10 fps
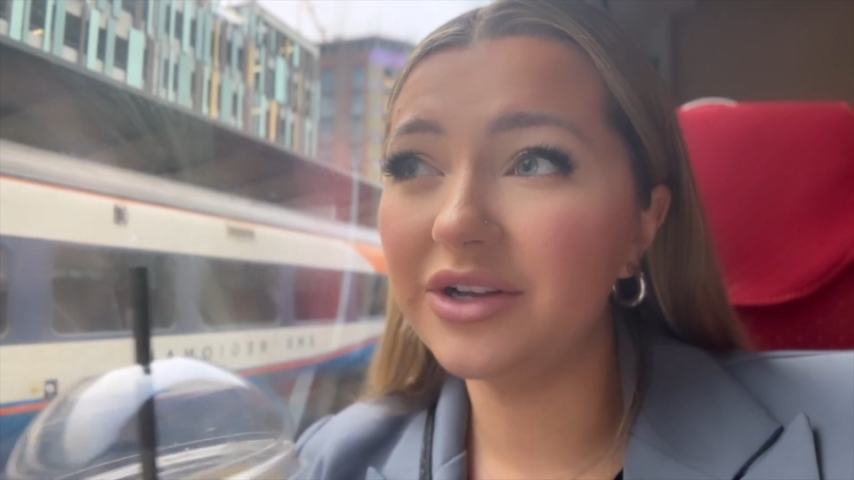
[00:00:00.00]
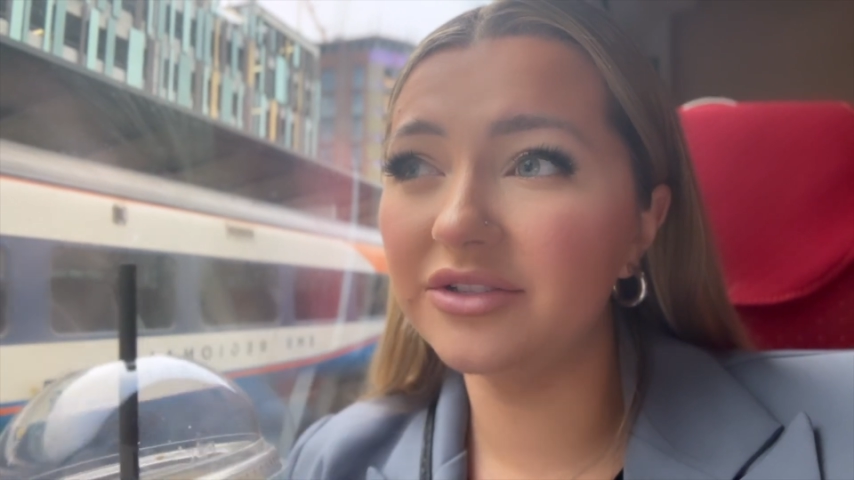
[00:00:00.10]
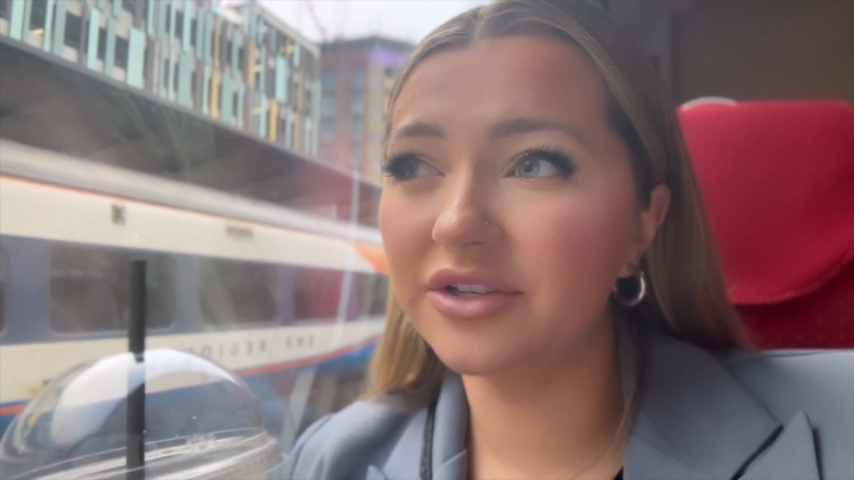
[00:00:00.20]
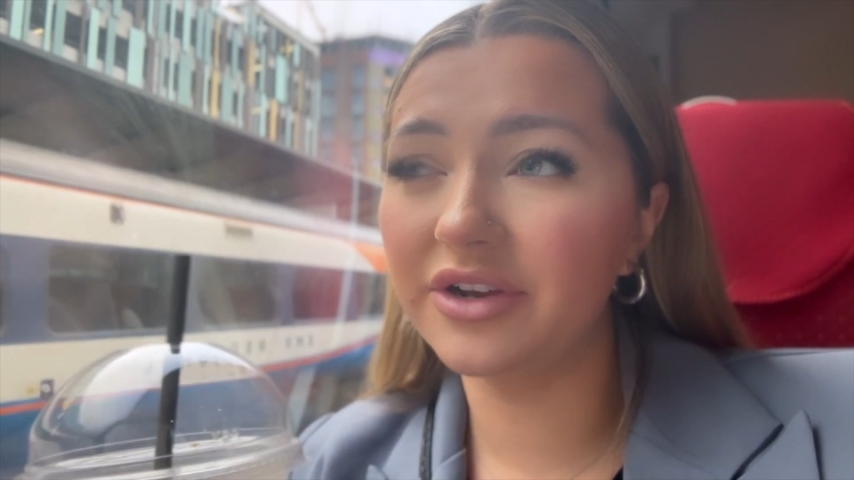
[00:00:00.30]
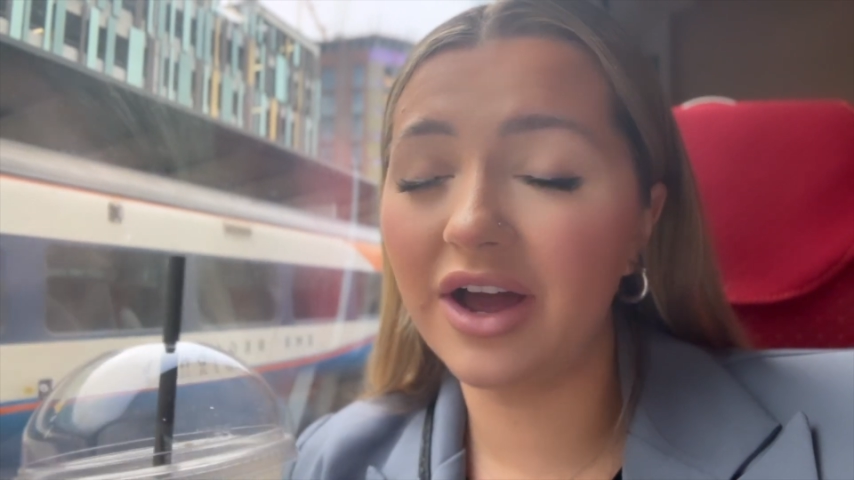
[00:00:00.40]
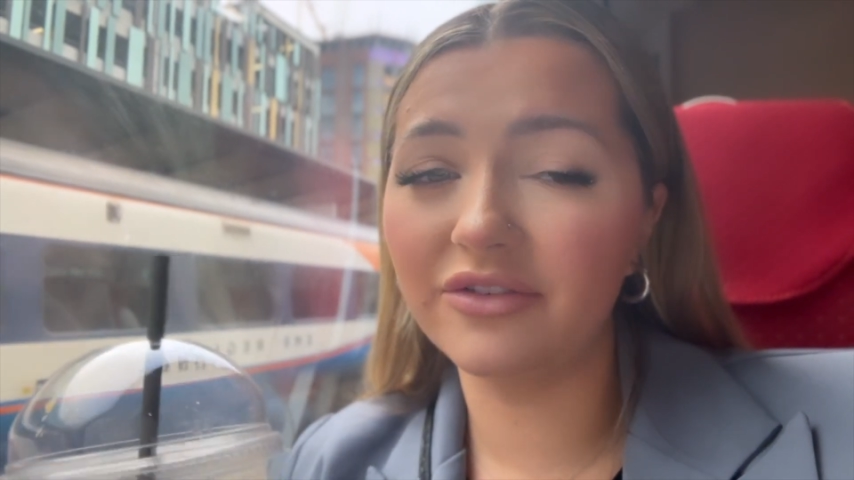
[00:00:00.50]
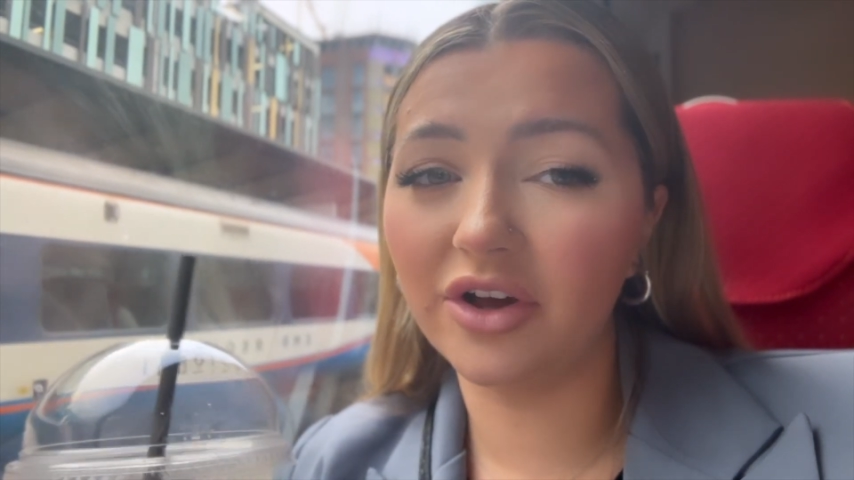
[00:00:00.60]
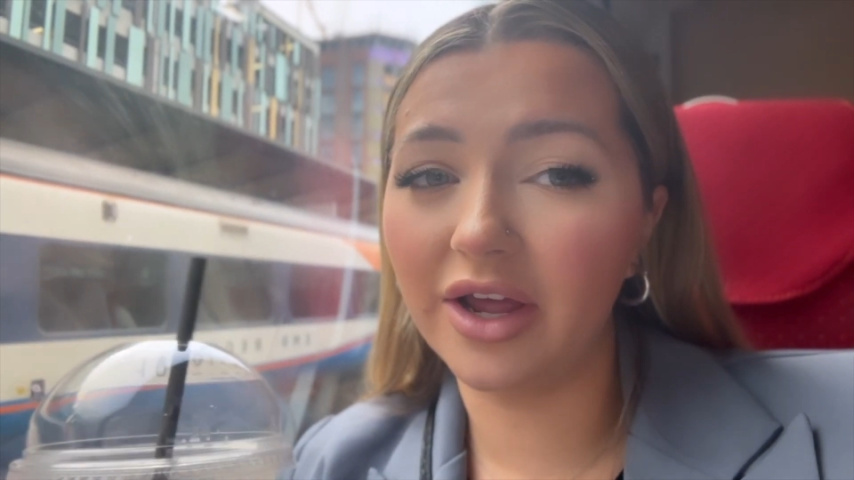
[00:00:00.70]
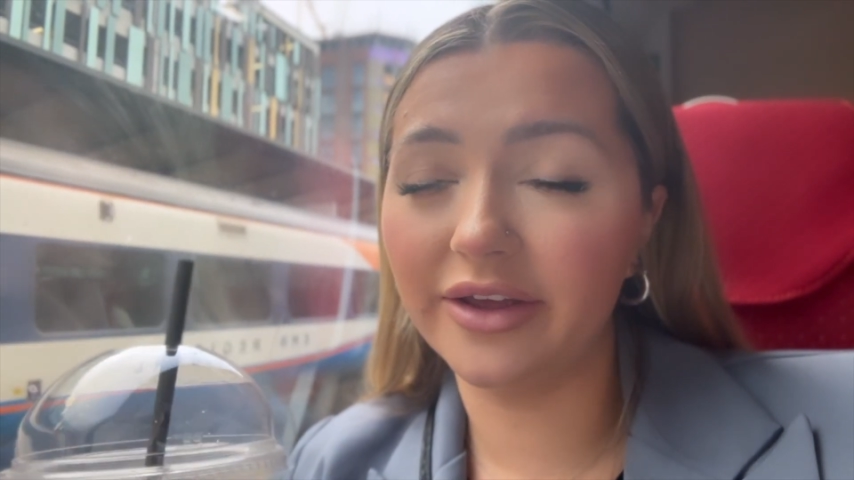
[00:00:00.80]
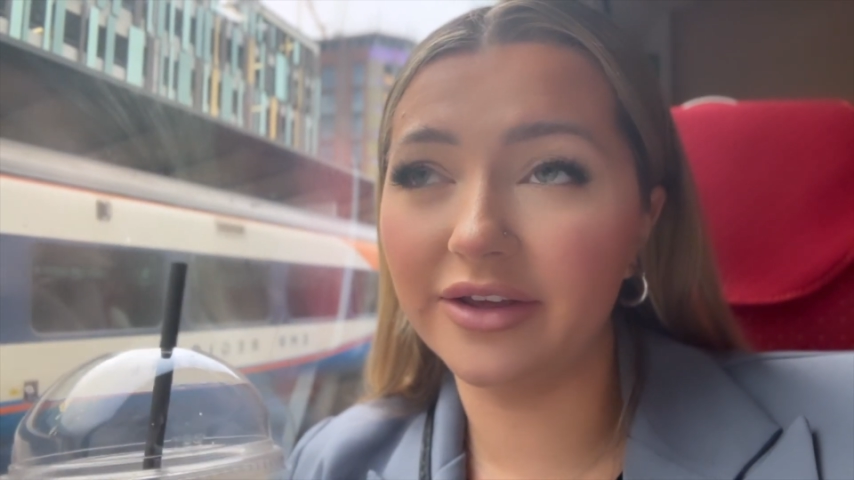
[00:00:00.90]
So now I've got
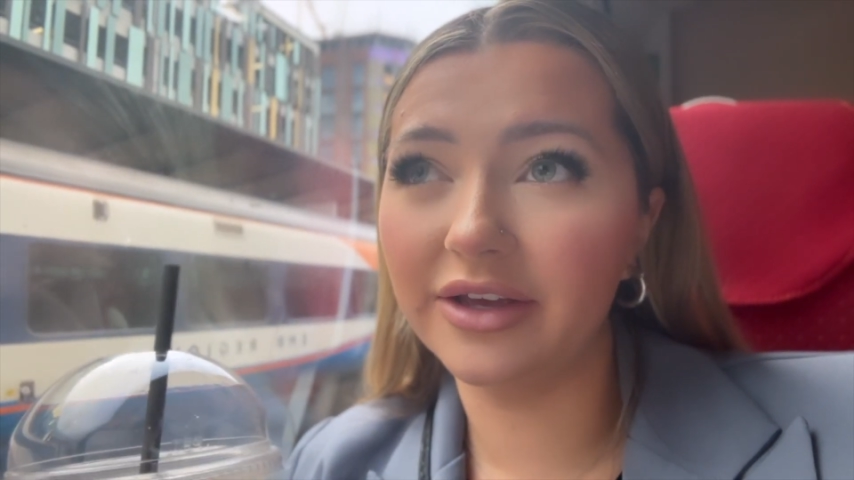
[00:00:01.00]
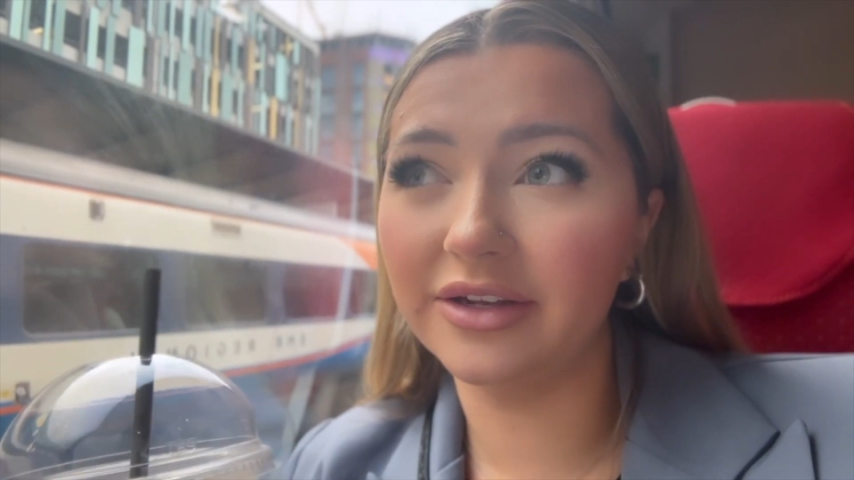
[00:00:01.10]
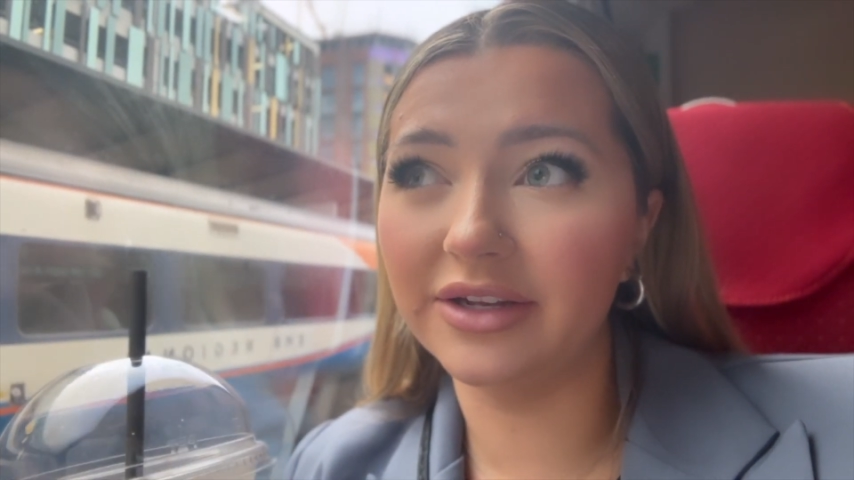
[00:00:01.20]
like